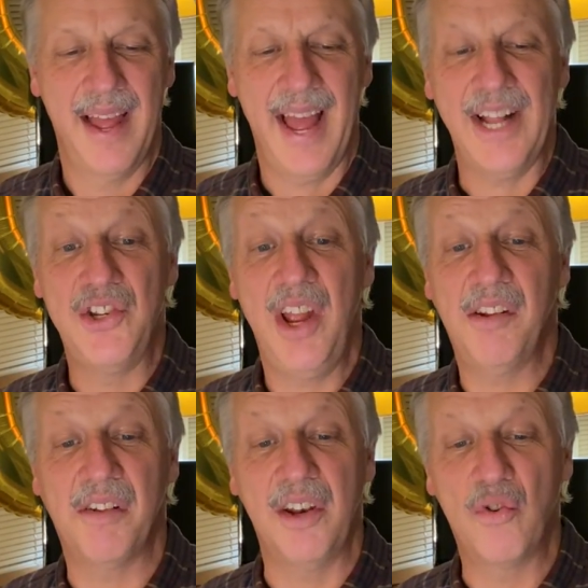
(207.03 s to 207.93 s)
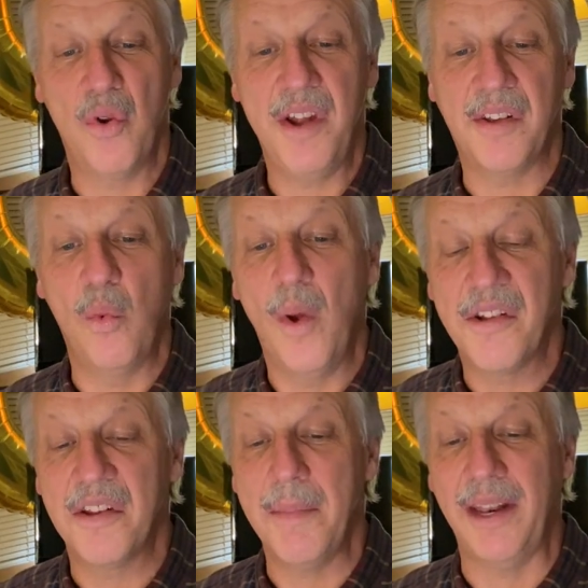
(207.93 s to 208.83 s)
And Jesus increased in
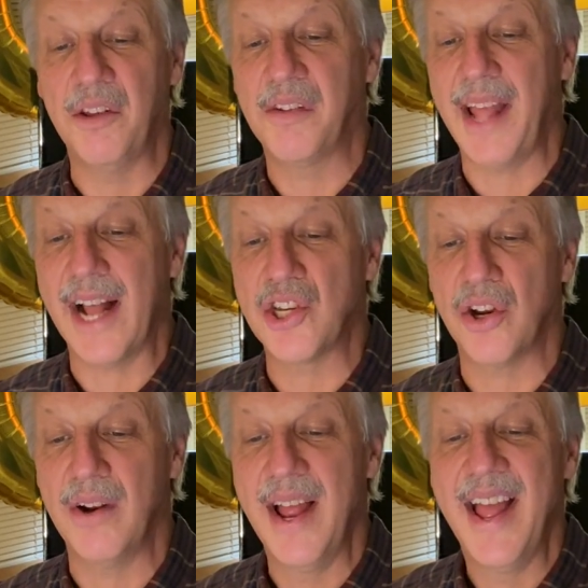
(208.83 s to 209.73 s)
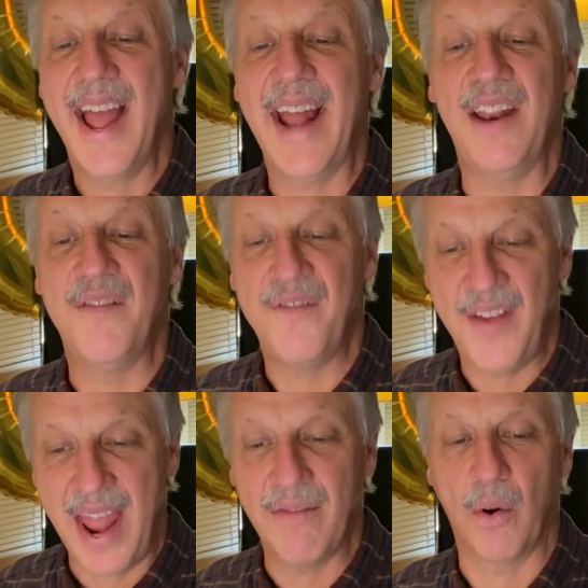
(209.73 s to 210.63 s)
wisdom and in stature and in
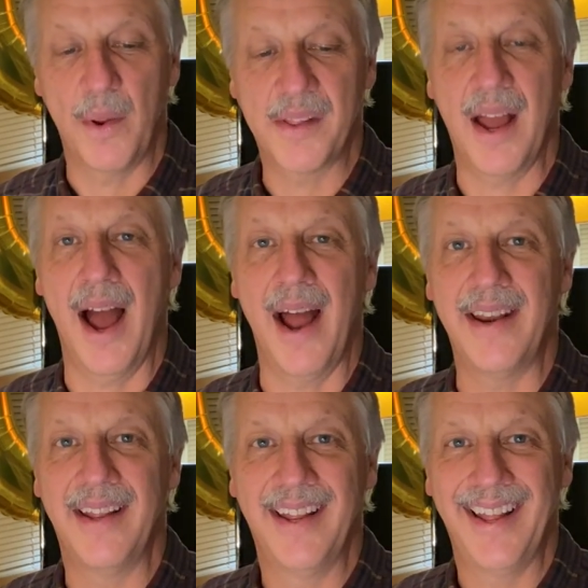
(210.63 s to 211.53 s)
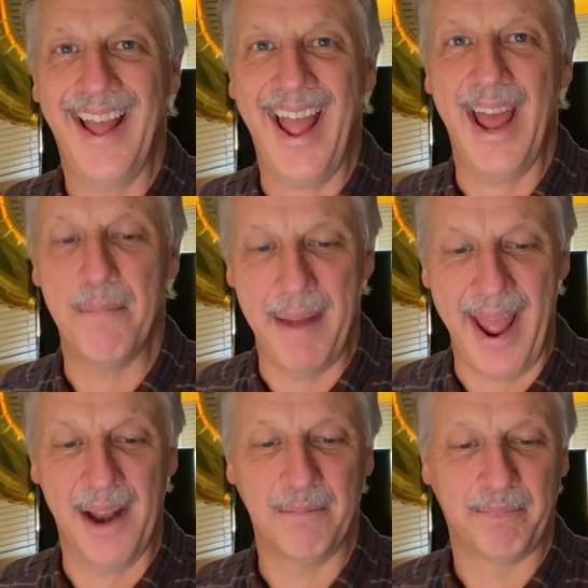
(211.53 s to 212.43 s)
favor with God and
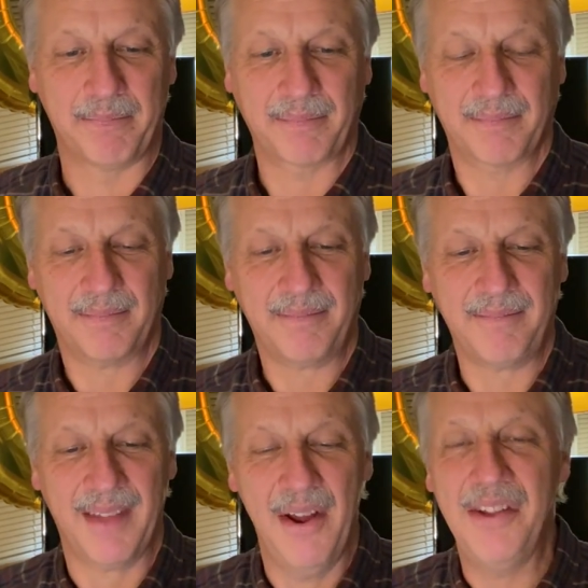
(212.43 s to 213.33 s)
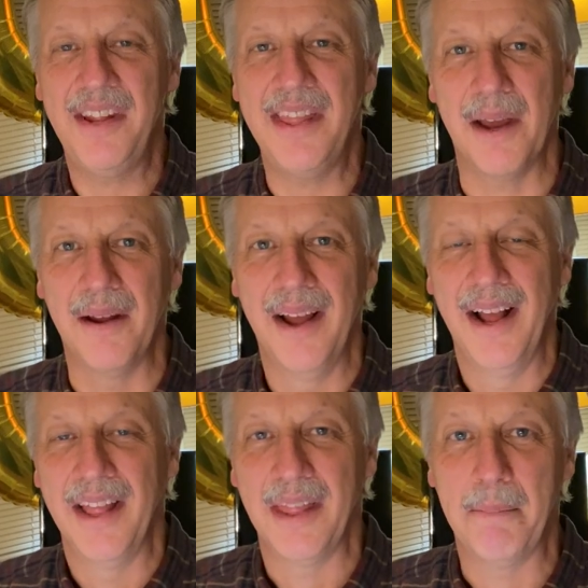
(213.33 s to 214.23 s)
man. You see the,
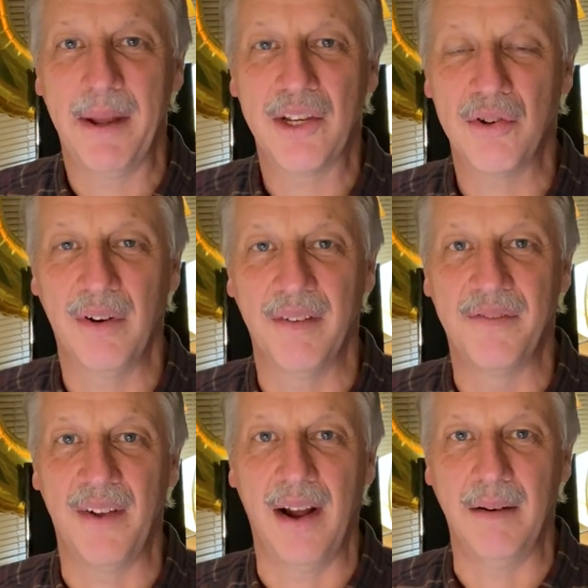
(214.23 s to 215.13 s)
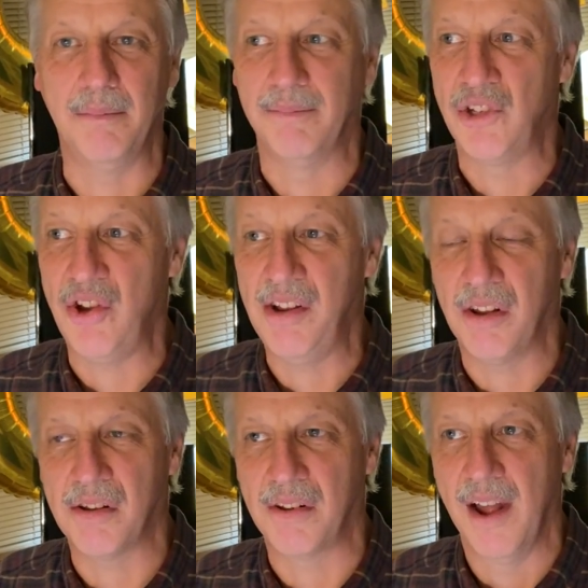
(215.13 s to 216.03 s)
the picture of um,
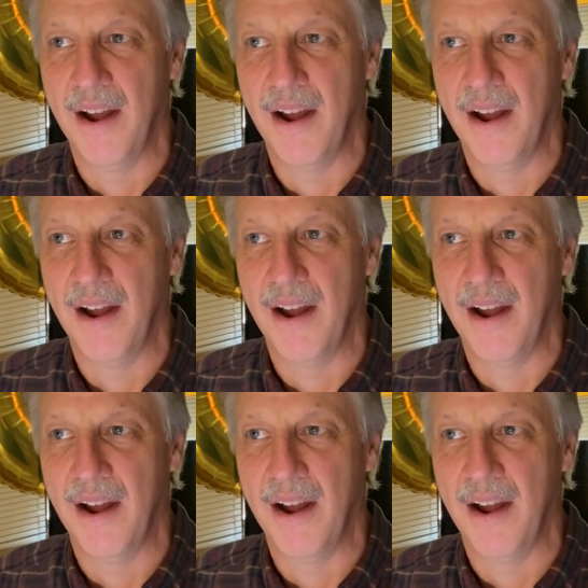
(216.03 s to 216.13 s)
Jesus'